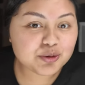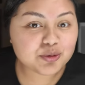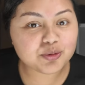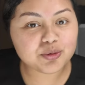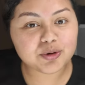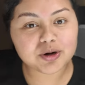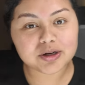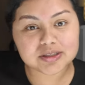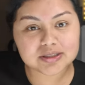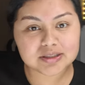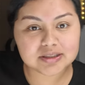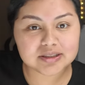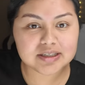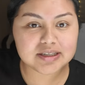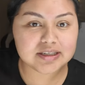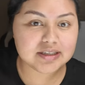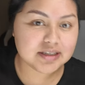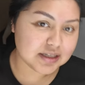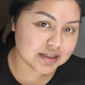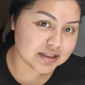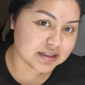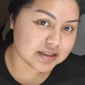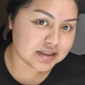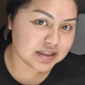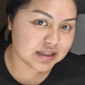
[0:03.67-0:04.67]
crusty
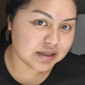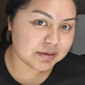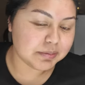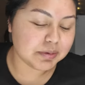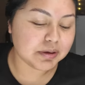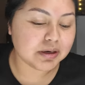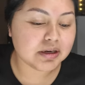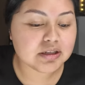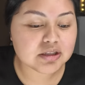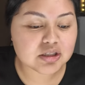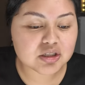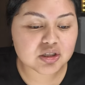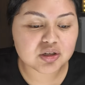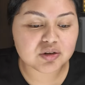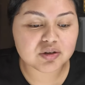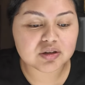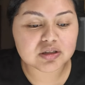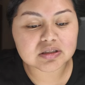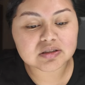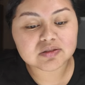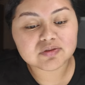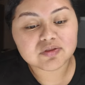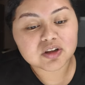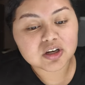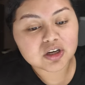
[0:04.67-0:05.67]
dusty, but in
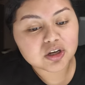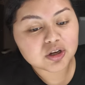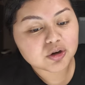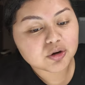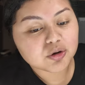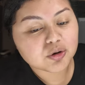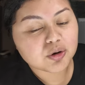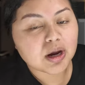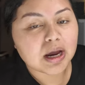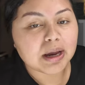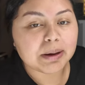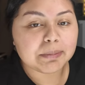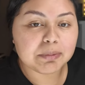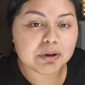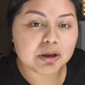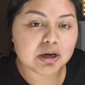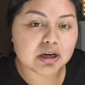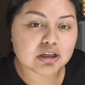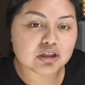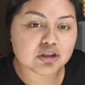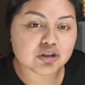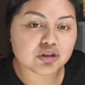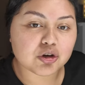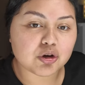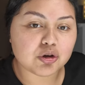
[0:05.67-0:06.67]
today's video, I'm
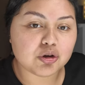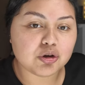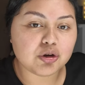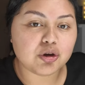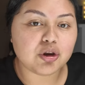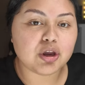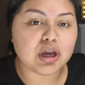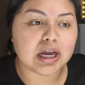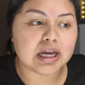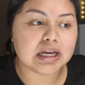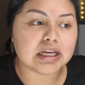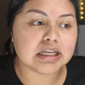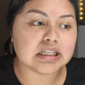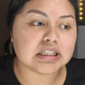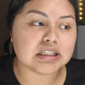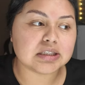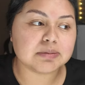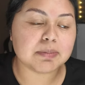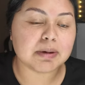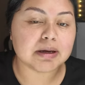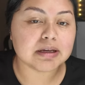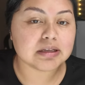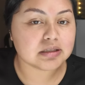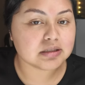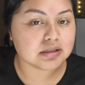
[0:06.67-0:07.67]
gonna show you guys
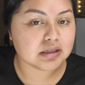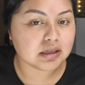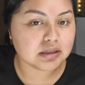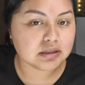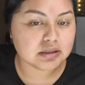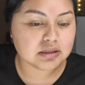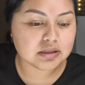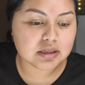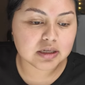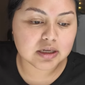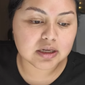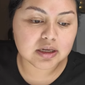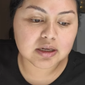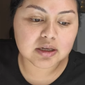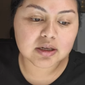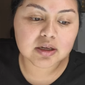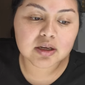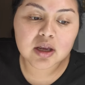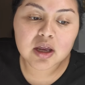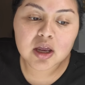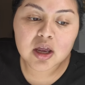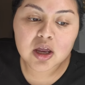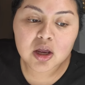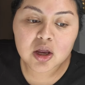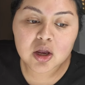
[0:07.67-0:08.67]
my Sunday
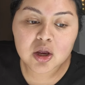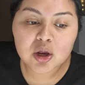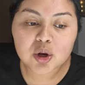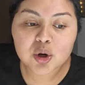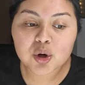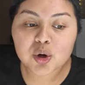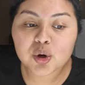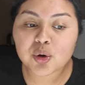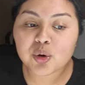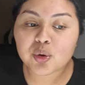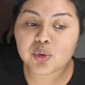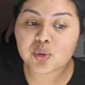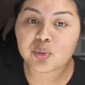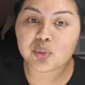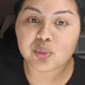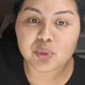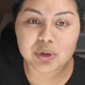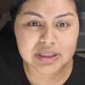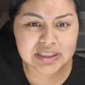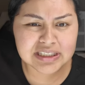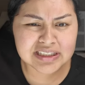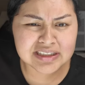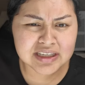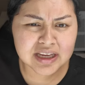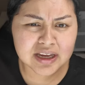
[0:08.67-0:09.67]

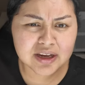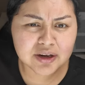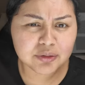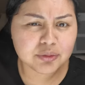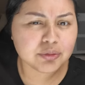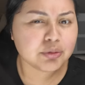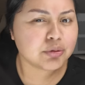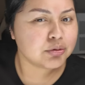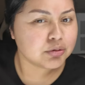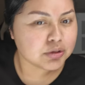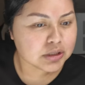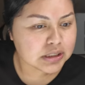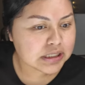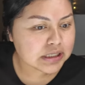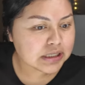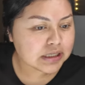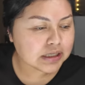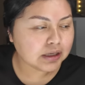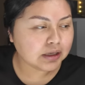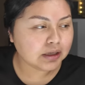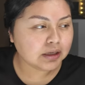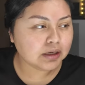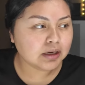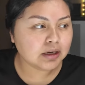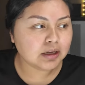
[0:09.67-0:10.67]
reset
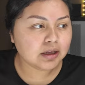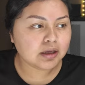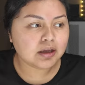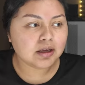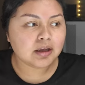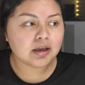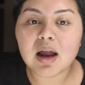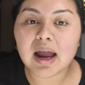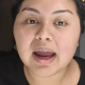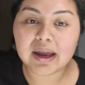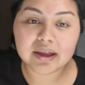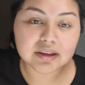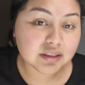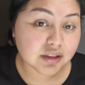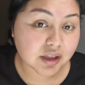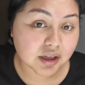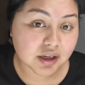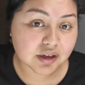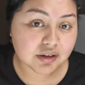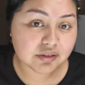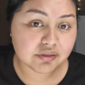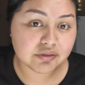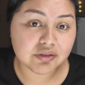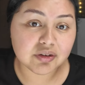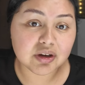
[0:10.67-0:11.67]
routine. I
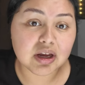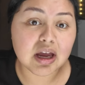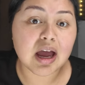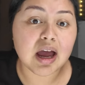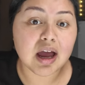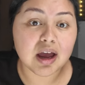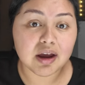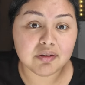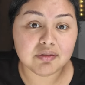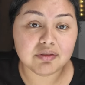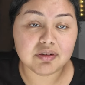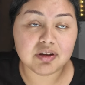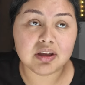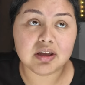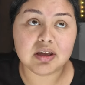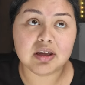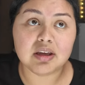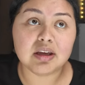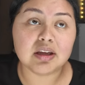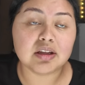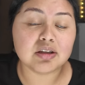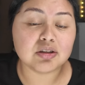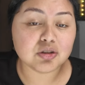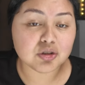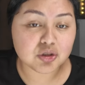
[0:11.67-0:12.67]
love having
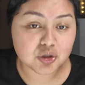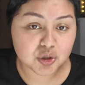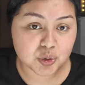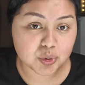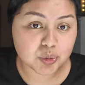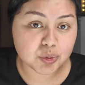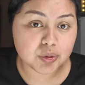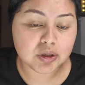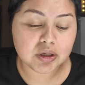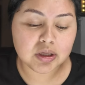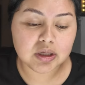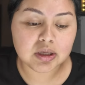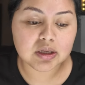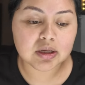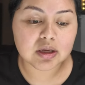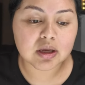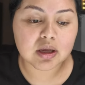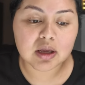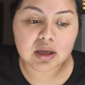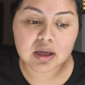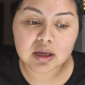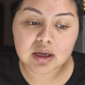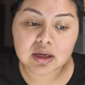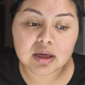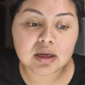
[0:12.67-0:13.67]
and doing
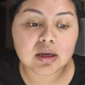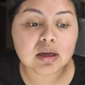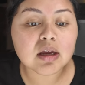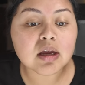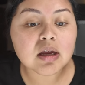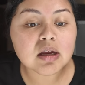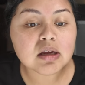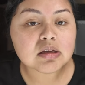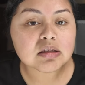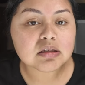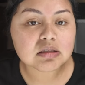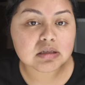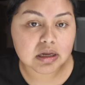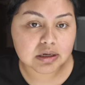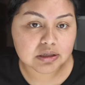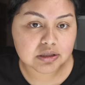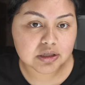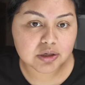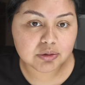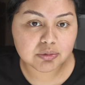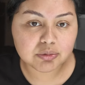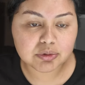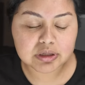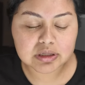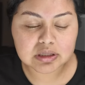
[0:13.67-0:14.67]
a
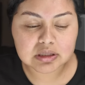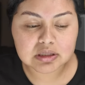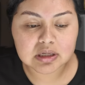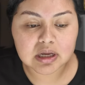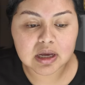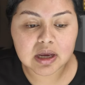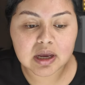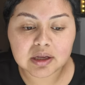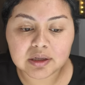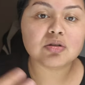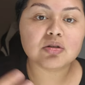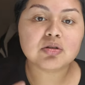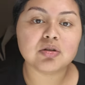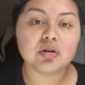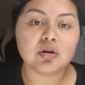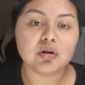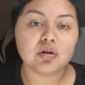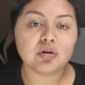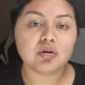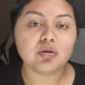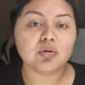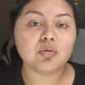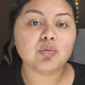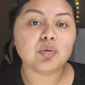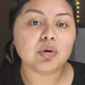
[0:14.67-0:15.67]
Sunday reset.
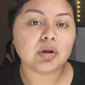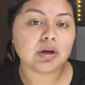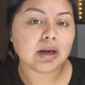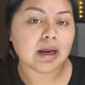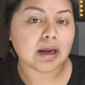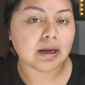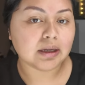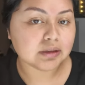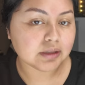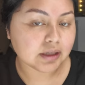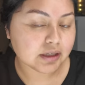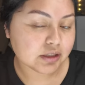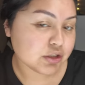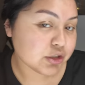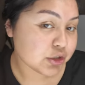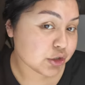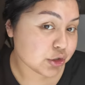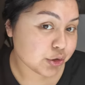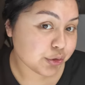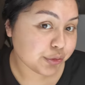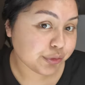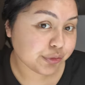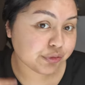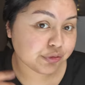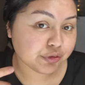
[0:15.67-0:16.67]
So what I like to
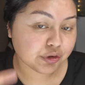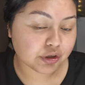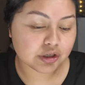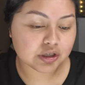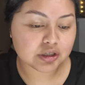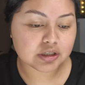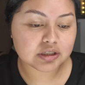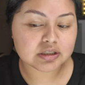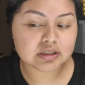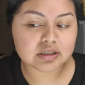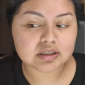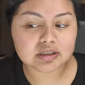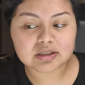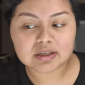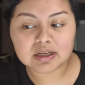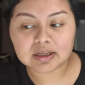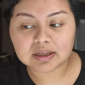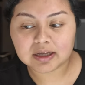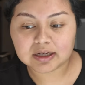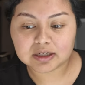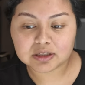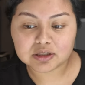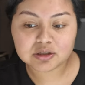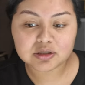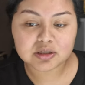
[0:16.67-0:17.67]
do first is I
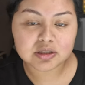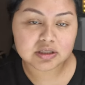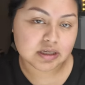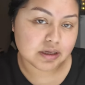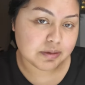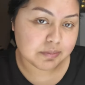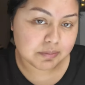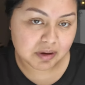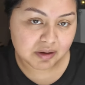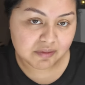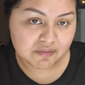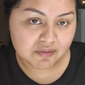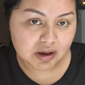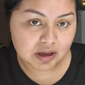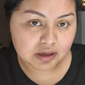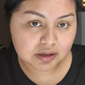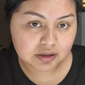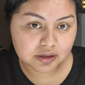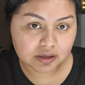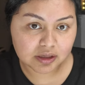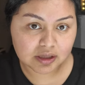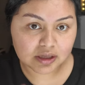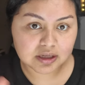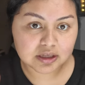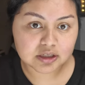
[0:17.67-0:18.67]
like to sit in my
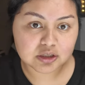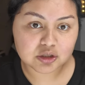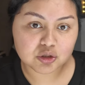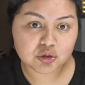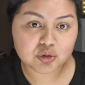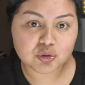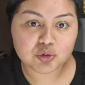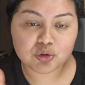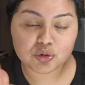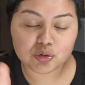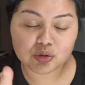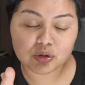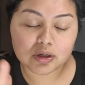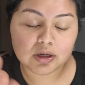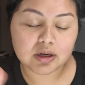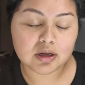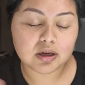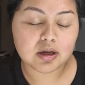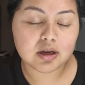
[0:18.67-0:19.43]
vanity and do